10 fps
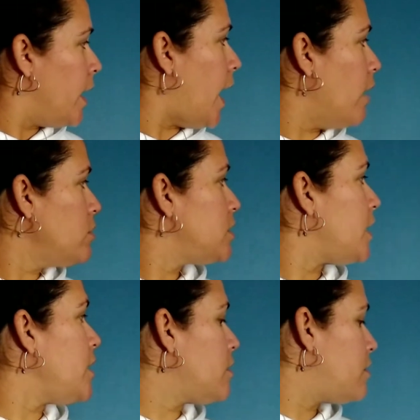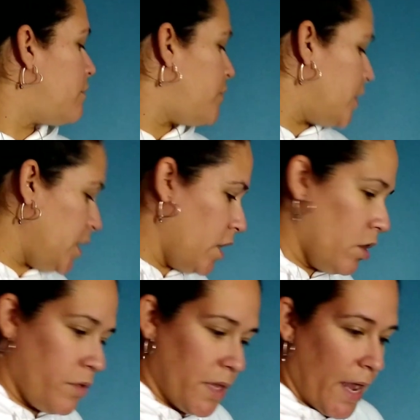I'll link the
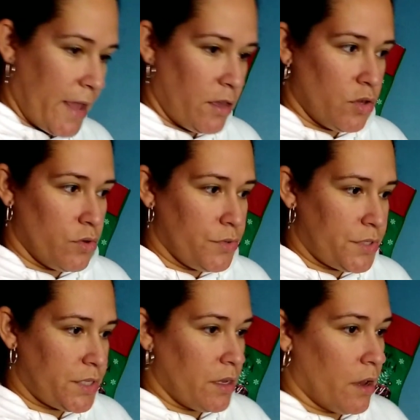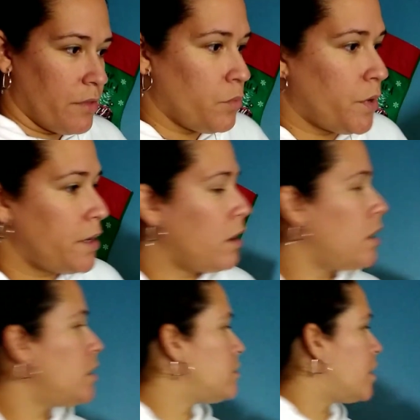video that I used the other one
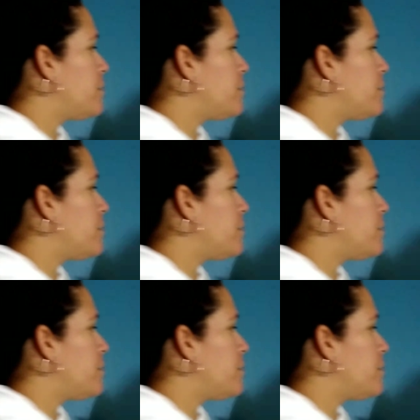on, the